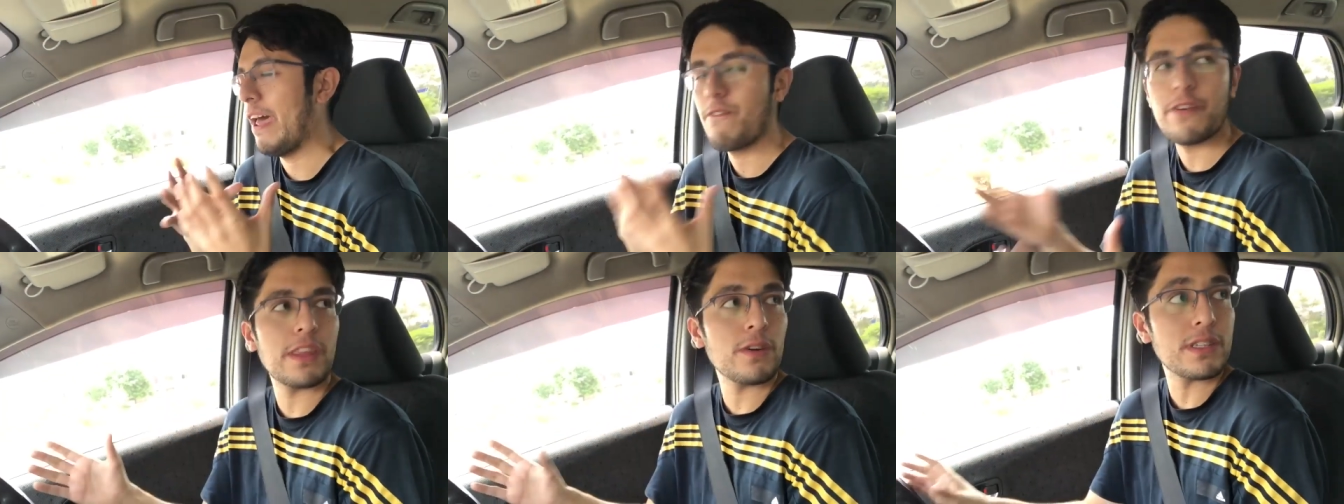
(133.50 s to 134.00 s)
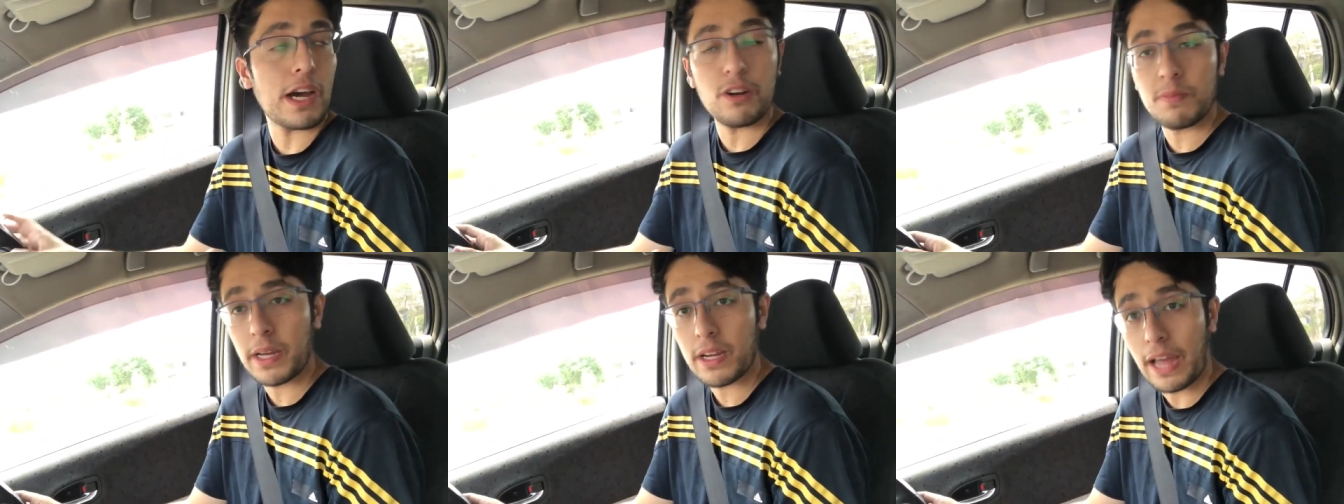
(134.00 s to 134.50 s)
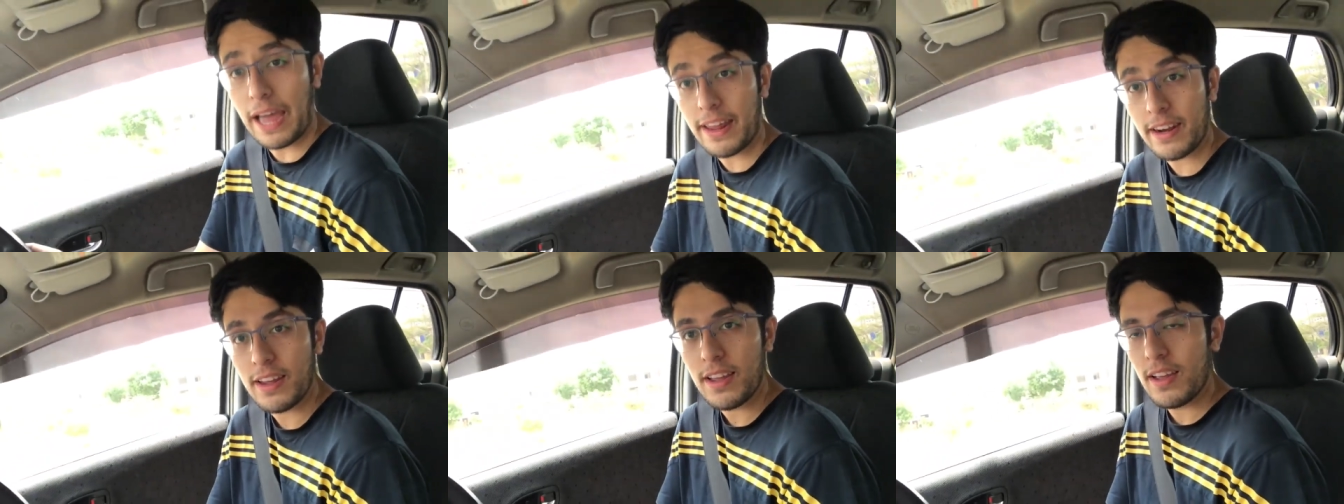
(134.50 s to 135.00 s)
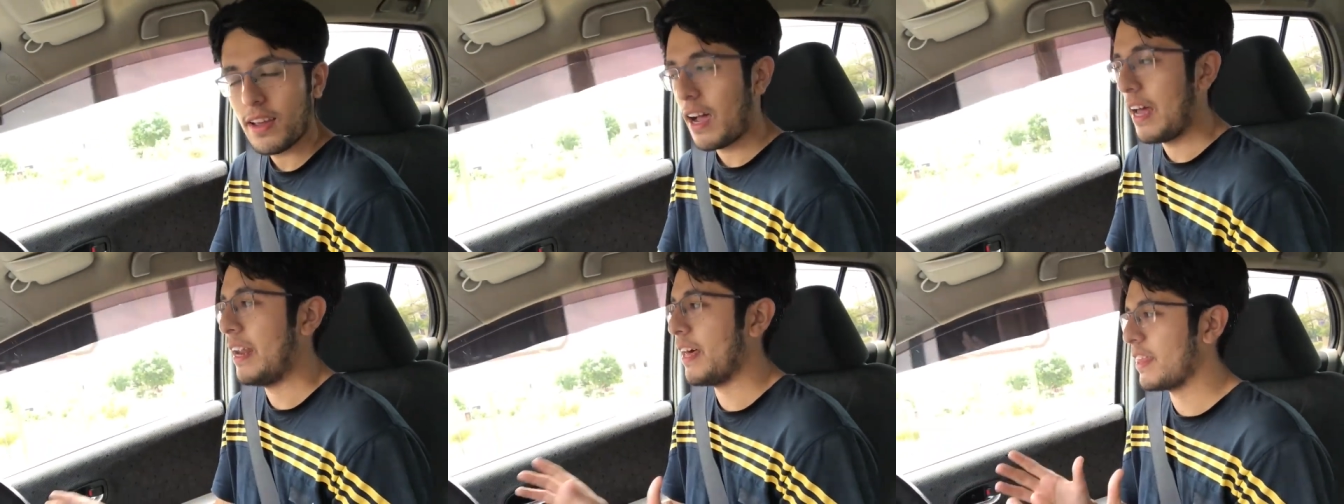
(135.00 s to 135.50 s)
Everything was out of my hand,
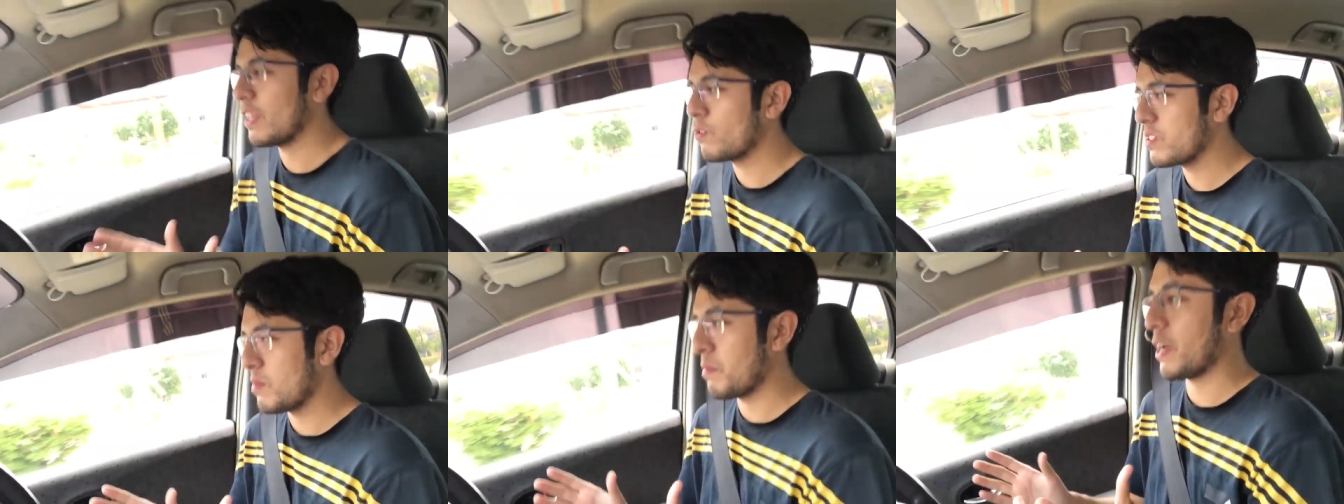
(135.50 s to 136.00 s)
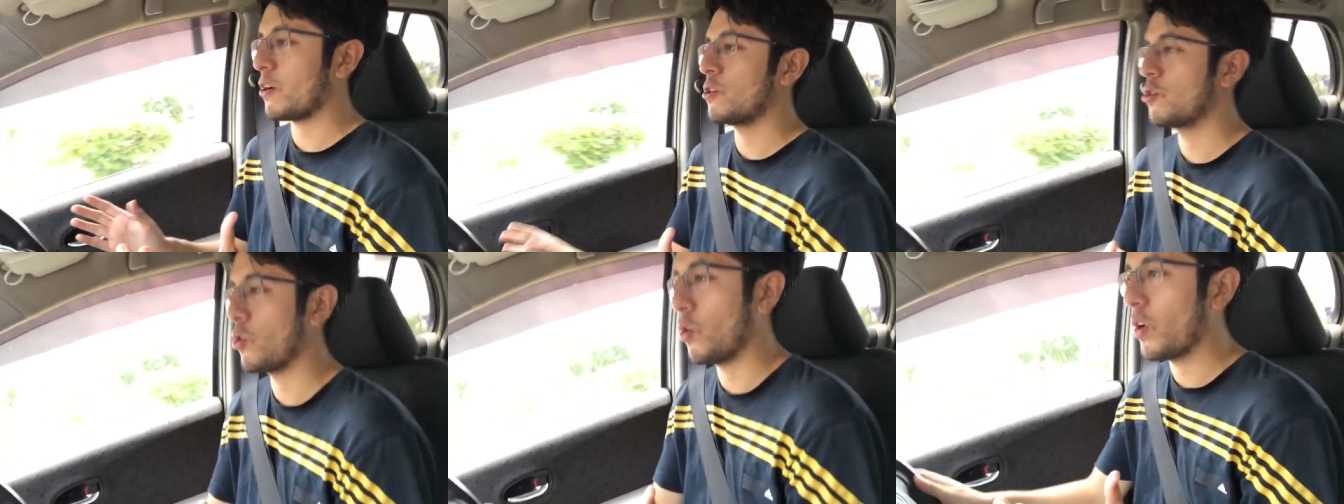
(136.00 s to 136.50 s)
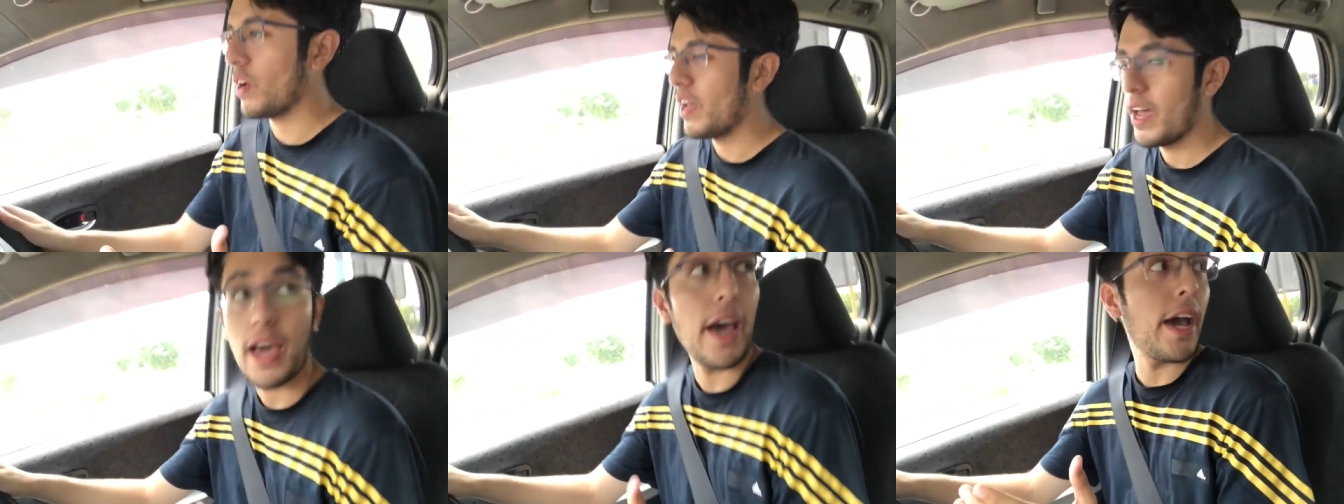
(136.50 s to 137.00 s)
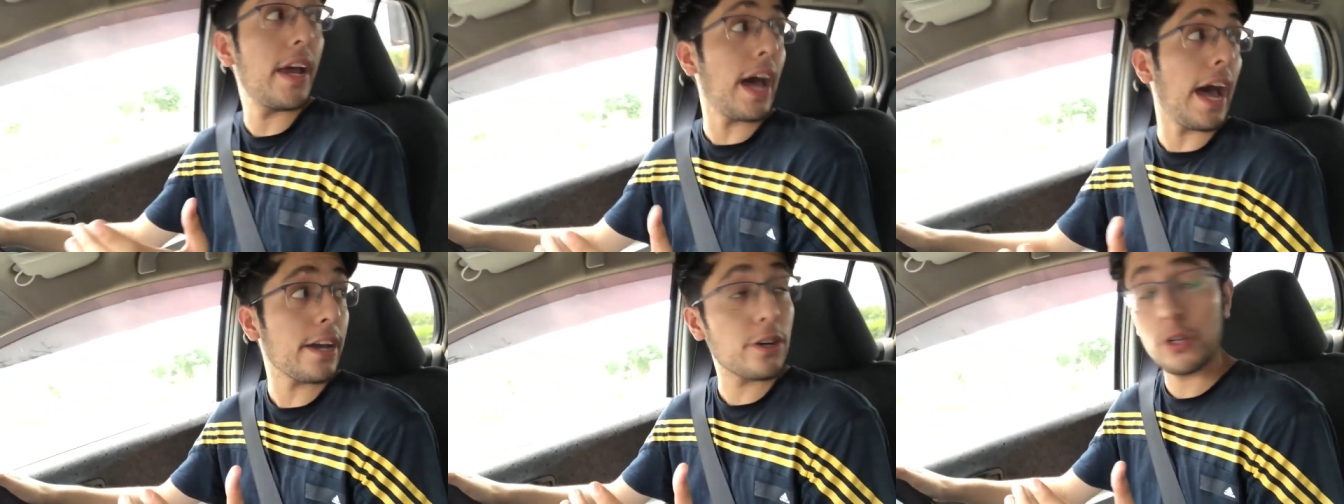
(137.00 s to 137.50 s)
nothing was in my control, and
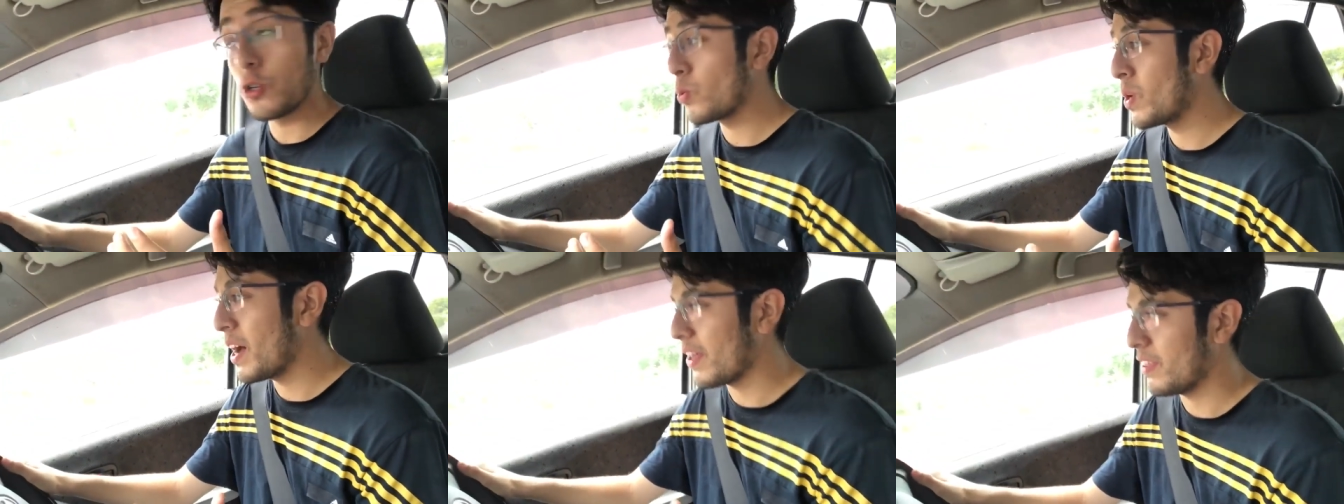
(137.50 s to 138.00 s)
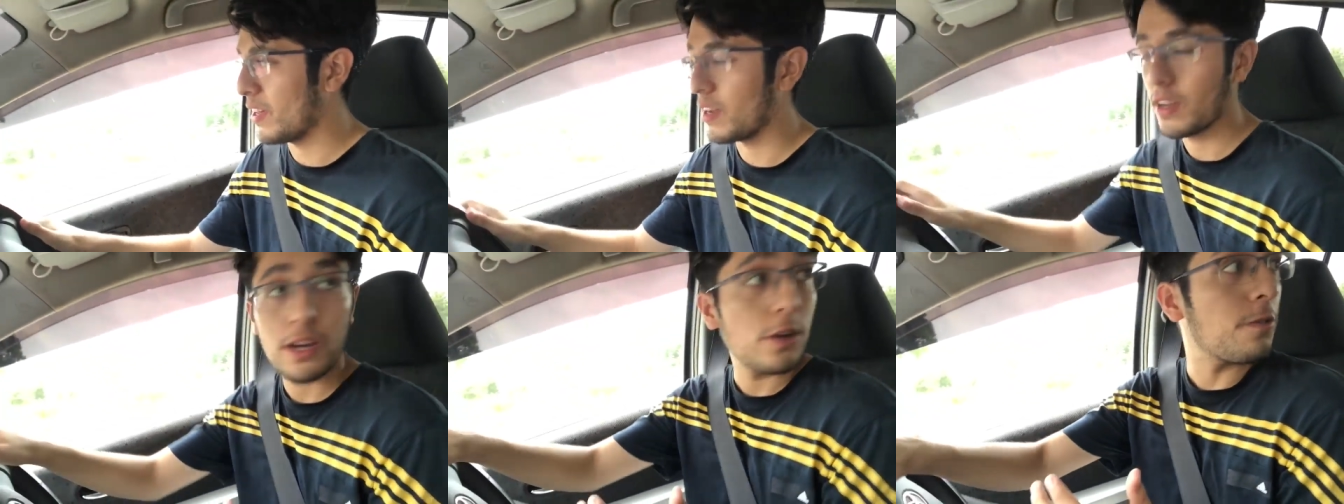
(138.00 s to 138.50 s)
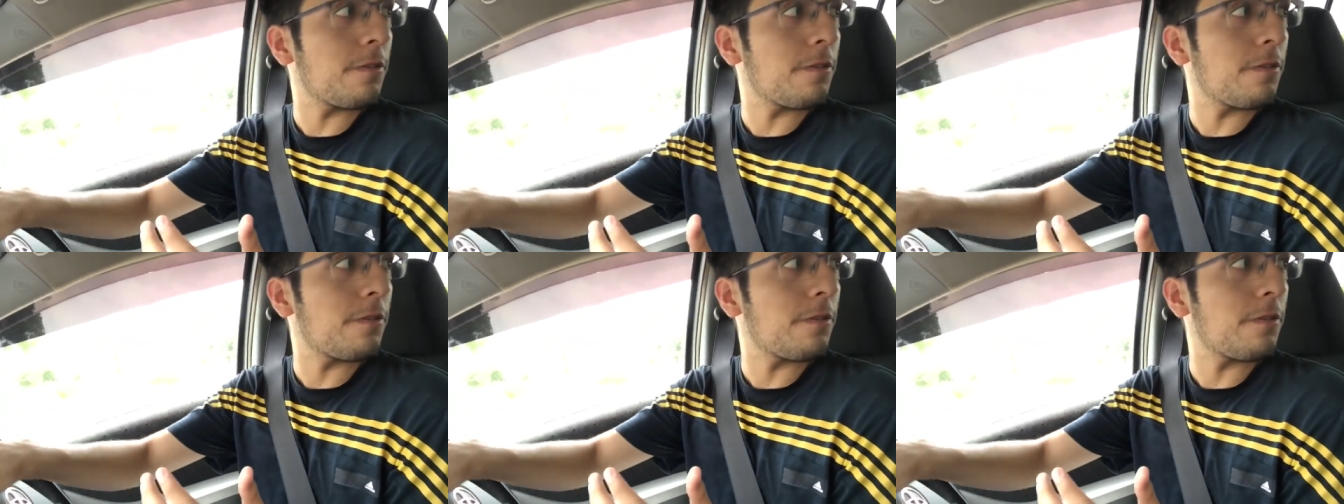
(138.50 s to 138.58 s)
I could do nothing to